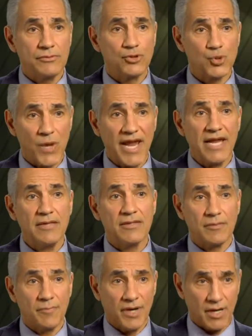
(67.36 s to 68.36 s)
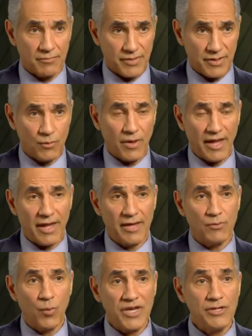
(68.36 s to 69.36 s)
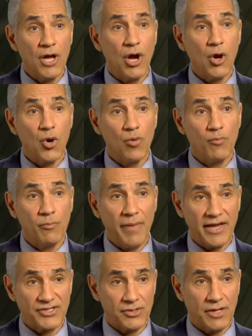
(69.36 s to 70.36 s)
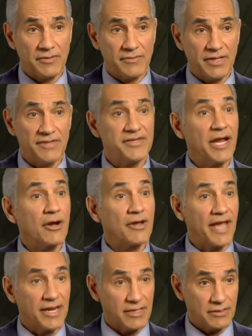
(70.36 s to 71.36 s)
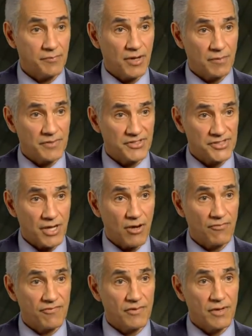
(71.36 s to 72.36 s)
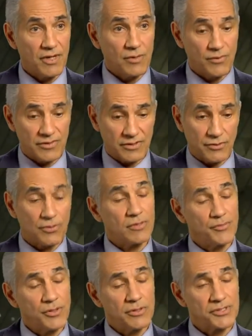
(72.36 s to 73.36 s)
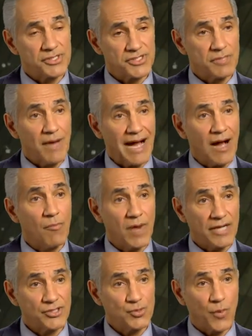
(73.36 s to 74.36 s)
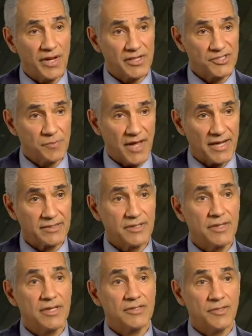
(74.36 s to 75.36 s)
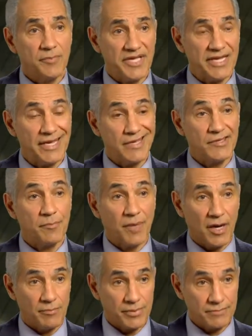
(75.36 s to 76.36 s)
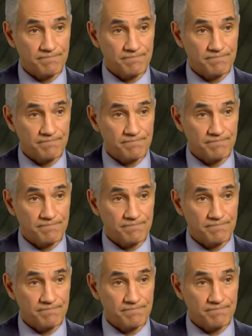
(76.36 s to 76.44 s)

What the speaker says: drain the pump, and we know, based on interrogating the pump itself with a little computer system, how much we expect to be in the pump.